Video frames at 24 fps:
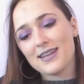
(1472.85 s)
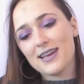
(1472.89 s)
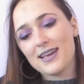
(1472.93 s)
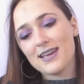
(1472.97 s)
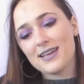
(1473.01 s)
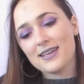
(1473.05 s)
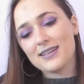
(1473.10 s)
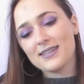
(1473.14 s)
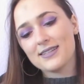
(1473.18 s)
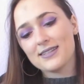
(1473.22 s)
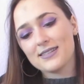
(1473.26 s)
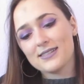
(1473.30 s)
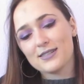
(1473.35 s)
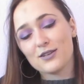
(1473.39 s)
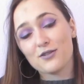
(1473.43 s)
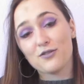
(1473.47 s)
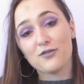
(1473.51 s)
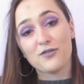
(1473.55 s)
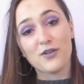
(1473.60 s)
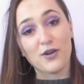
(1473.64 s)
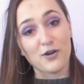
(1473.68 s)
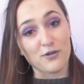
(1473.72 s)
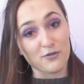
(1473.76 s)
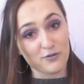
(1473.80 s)
is
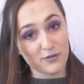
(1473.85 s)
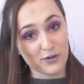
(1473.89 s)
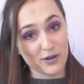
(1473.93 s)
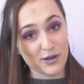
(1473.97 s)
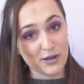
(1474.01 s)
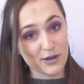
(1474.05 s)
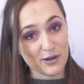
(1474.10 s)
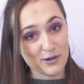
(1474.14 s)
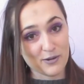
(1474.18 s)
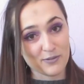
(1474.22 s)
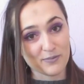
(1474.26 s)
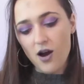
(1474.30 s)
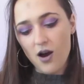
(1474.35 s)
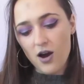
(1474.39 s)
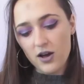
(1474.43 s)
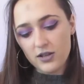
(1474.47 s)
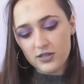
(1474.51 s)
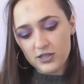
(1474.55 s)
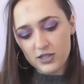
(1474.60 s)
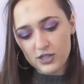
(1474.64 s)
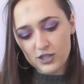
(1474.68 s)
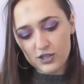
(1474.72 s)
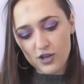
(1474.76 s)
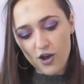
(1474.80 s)
Feel For You.
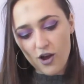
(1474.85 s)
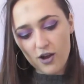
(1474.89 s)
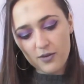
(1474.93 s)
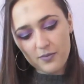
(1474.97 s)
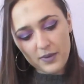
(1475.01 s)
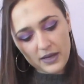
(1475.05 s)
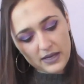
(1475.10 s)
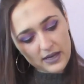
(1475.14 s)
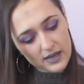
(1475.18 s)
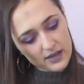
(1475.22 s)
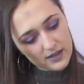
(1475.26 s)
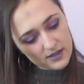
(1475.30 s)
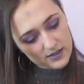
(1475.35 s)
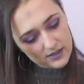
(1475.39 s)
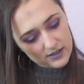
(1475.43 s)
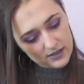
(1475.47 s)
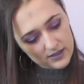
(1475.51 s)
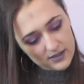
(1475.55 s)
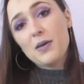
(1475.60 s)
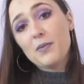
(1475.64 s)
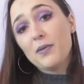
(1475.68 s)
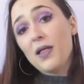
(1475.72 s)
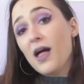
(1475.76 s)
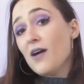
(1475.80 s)
On Song Meanings,
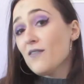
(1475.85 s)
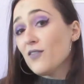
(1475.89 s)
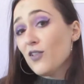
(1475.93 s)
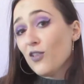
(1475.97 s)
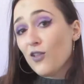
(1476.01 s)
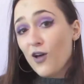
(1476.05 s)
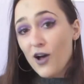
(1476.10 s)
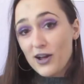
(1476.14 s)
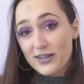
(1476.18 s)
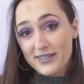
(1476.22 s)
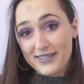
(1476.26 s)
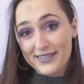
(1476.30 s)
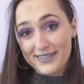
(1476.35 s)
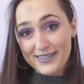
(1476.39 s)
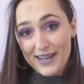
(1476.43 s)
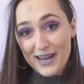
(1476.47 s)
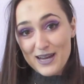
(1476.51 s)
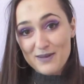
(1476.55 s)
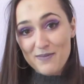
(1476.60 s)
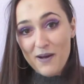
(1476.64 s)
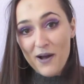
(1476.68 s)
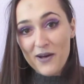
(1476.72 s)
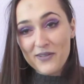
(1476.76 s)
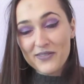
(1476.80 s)
people have a lot to
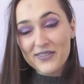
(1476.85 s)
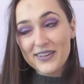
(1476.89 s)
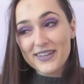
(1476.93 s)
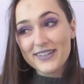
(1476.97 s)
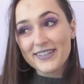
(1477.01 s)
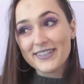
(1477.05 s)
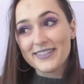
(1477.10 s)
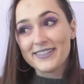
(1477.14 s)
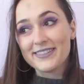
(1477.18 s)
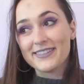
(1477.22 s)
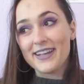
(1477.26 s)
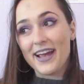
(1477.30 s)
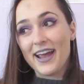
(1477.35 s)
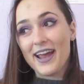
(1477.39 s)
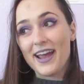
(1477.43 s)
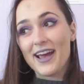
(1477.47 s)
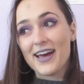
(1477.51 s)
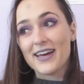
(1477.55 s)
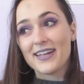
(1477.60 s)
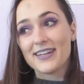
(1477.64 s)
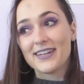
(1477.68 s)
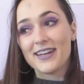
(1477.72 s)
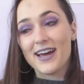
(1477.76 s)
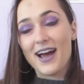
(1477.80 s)
say about this,
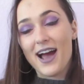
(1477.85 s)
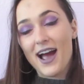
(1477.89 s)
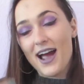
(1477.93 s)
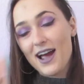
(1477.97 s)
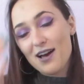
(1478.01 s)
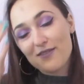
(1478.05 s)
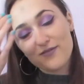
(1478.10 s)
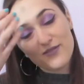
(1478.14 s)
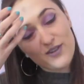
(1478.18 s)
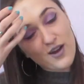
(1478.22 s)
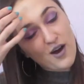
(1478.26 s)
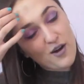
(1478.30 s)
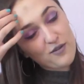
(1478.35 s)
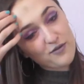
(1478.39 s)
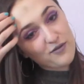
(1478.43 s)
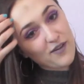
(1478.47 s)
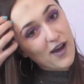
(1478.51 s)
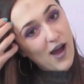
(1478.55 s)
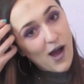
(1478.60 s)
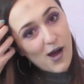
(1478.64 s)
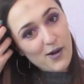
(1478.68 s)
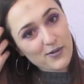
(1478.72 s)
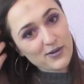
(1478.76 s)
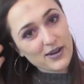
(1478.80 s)
and I have not
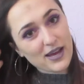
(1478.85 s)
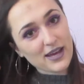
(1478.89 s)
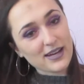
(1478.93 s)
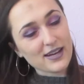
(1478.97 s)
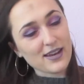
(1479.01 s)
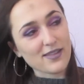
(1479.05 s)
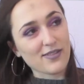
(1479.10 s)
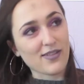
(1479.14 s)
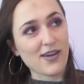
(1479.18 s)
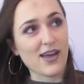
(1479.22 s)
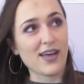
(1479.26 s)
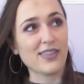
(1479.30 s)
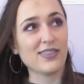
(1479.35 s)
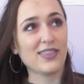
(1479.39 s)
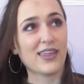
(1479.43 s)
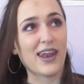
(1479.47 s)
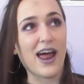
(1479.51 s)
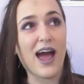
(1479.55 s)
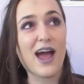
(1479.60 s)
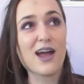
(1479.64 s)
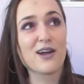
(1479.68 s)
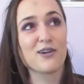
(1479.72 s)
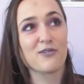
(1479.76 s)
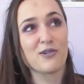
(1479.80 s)
found anything that
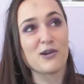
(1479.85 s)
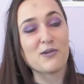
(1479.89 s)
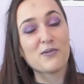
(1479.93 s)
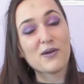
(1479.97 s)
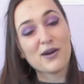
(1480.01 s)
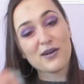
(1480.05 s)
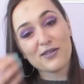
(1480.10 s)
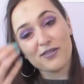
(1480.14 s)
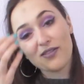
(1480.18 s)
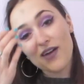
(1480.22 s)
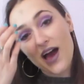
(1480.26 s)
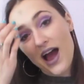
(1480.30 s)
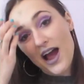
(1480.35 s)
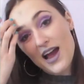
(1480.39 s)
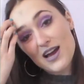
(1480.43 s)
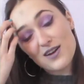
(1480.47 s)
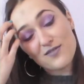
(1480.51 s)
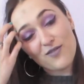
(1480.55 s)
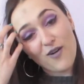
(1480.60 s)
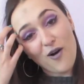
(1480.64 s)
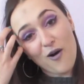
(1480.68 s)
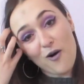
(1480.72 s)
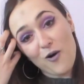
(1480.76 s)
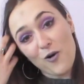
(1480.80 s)
I agree with. I
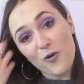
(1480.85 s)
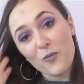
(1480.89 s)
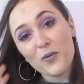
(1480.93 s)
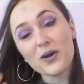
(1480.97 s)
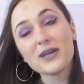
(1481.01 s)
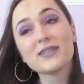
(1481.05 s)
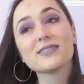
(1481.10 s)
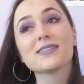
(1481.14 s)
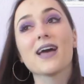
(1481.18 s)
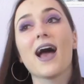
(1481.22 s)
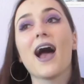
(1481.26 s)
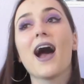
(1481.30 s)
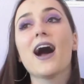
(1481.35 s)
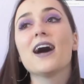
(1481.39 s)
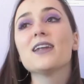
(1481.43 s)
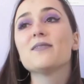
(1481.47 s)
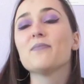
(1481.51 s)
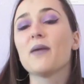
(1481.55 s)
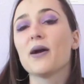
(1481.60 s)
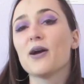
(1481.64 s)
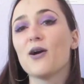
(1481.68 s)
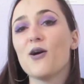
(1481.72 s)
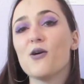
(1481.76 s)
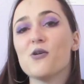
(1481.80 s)
have always
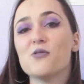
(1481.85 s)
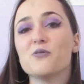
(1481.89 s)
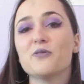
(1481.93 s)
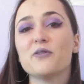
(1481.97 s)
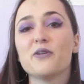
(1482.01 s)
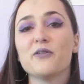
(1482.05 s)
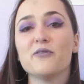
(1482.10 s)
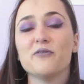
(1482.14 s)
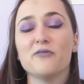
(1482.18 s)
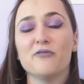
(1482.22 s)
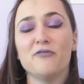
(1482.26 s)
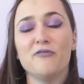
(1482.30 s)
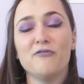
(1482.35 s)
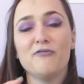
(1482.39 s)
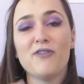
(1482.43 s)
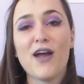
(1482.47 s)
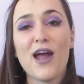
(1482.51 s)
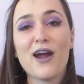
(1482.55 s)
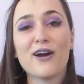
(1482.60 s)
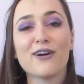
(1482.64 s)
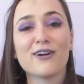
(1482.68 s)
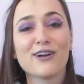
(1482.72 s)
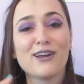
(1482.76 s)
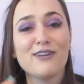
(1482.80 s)
had my own
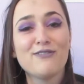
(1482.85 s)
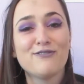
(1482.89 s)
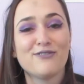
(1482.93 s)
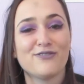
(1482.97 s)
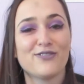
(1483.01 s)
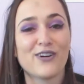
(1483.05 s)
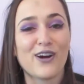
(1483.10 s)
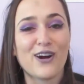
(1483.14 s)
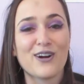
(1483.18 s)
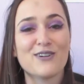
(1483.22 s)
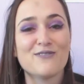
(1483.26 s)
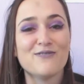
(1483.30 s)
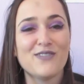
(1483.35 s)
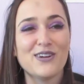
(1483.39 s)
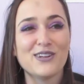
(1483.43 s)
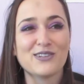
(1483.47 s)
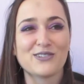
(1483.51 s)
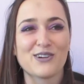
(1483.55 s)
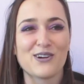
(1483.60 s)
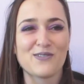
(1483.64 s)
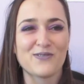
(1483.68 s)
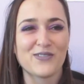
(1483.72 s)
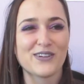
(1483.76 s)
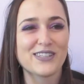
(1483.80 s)
very firm
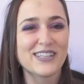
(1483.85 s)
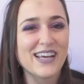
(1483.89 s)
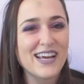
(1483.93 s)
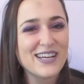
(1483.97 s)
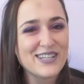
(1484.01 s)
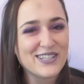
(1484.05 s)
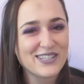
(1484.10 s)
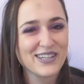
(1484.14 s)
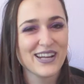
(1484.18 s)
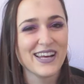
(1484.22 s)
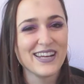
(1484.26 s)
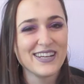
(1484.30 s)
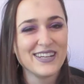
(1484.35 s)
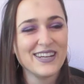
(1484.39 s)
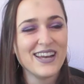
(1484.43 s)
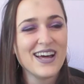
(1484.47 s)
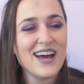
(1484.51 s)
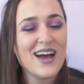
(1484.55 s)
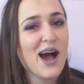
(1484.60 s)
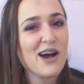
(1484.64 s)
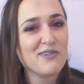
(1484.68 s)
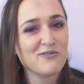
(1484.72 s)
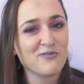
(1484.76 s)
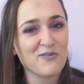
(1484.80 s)
interpretation
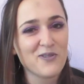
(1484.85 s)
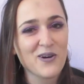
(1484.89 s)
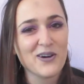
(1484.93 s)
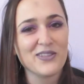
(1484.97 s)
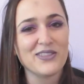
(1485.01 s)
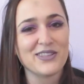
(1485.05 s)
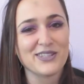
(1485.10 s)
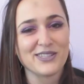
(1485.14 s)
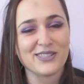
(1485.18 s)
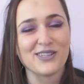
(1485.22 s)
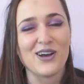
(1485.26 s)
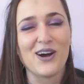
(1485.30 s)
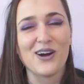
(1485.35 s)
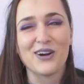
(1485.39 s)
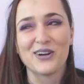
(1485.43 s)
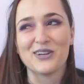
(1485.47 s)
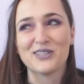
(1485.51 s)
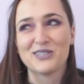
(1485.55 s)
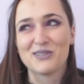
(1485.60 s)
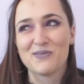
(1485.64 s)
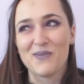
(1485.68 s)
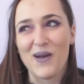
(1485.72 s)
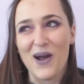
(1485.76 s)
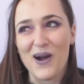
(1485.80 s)
of what the
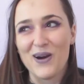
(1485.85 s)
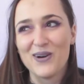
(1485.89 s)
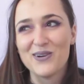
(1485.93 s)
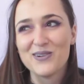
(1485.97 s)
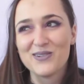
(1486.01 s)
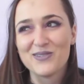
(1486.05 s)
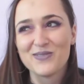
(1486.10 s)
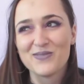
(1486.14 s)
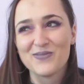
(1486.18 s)
song is about,